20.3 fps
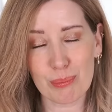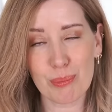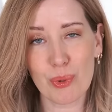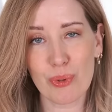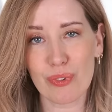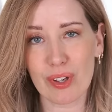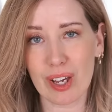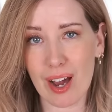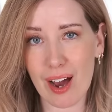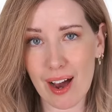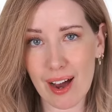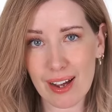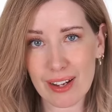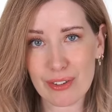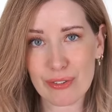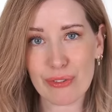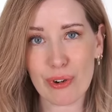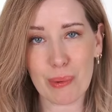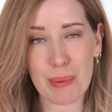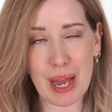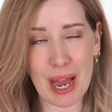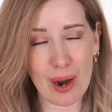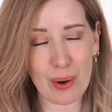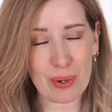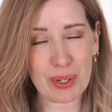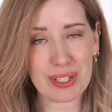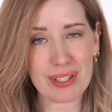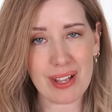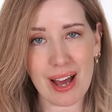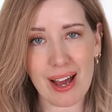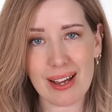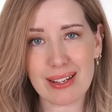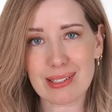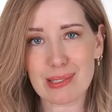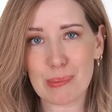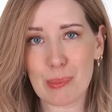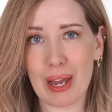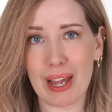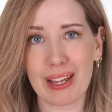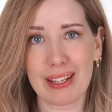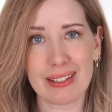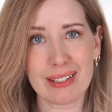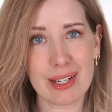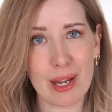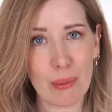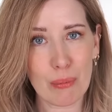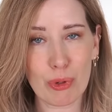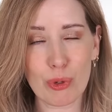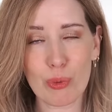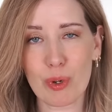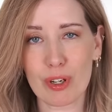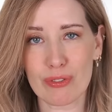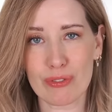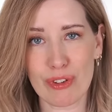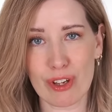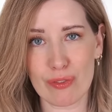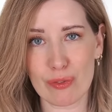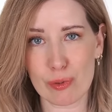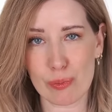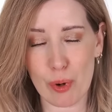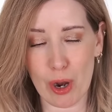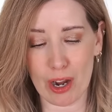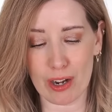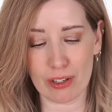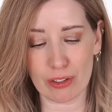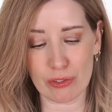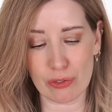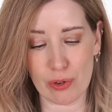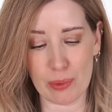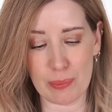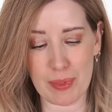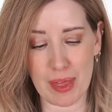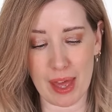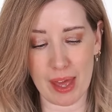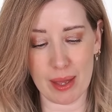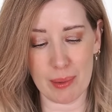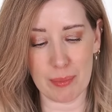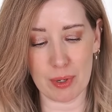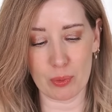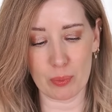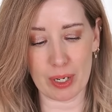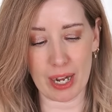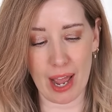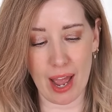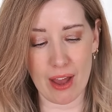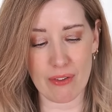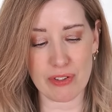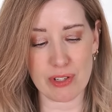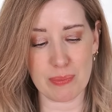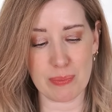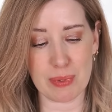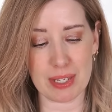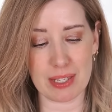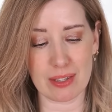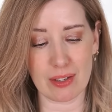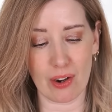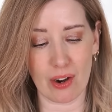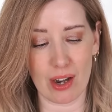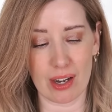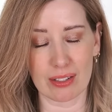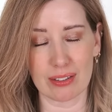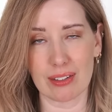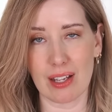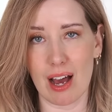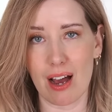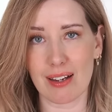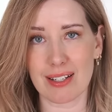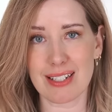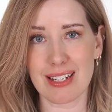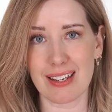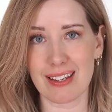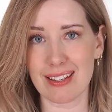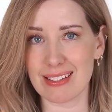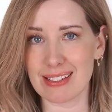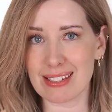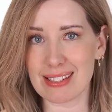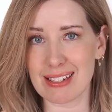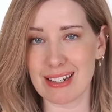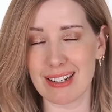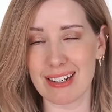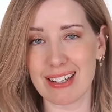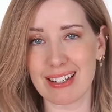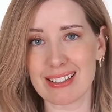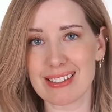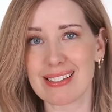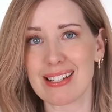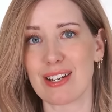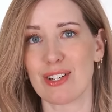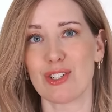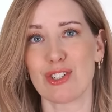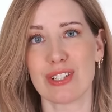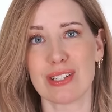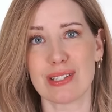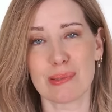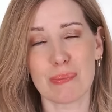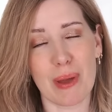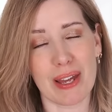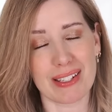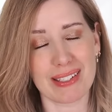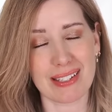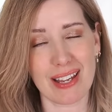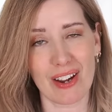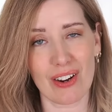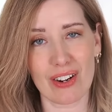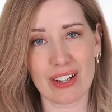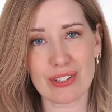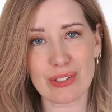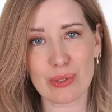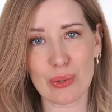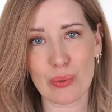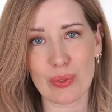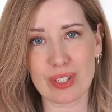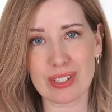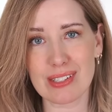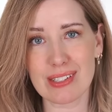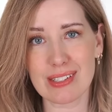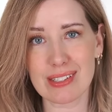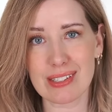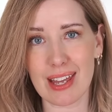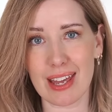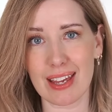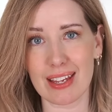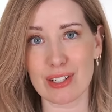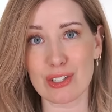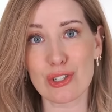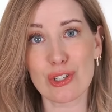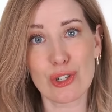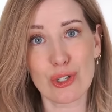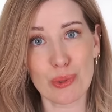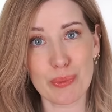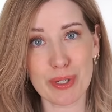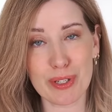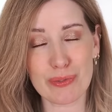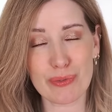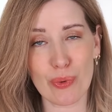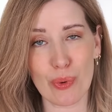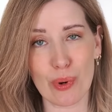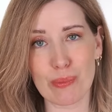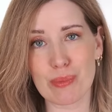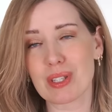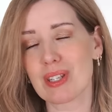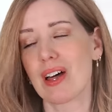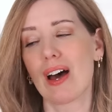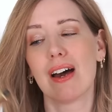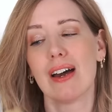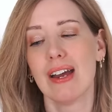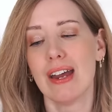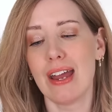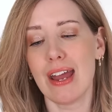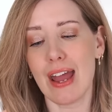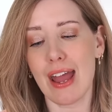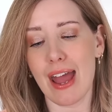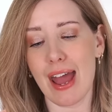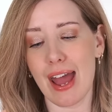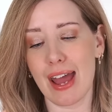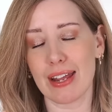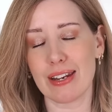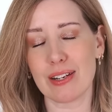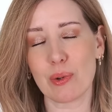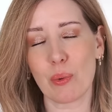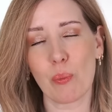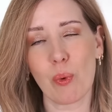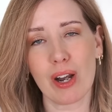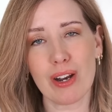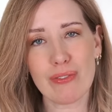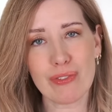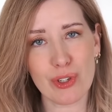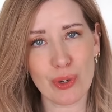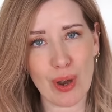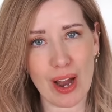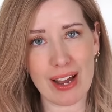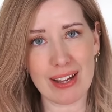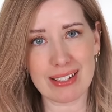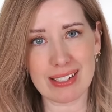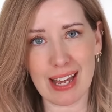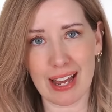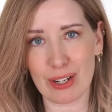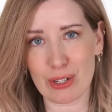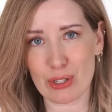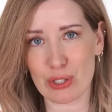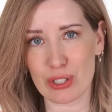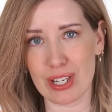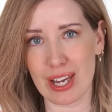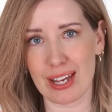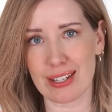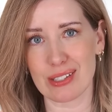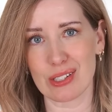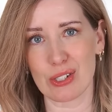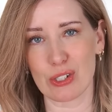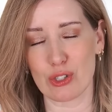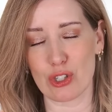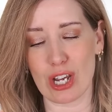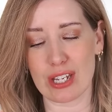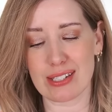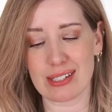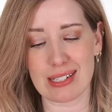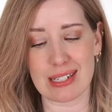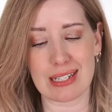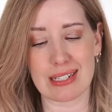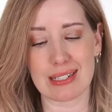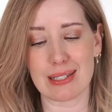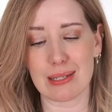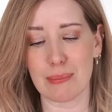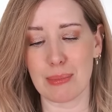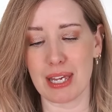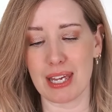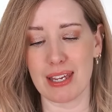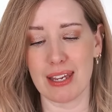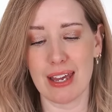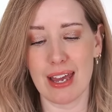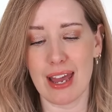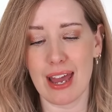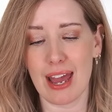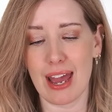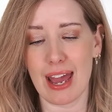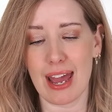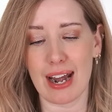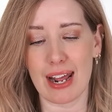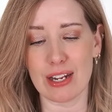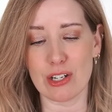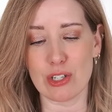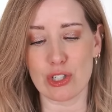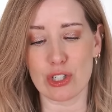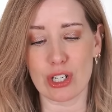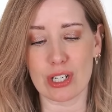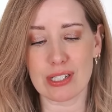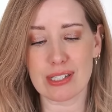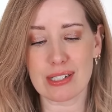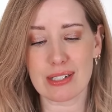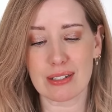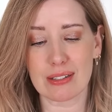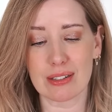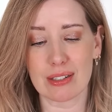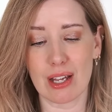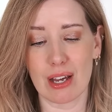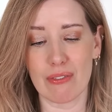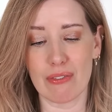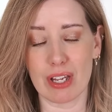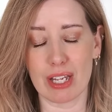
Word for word: Moving on from Hourglass, my number one favorite product from them would have to be their Unlocked Instant Extensions Mascara. So this is a tubing formula, and one of you guys actually had suggested it to me, and I just love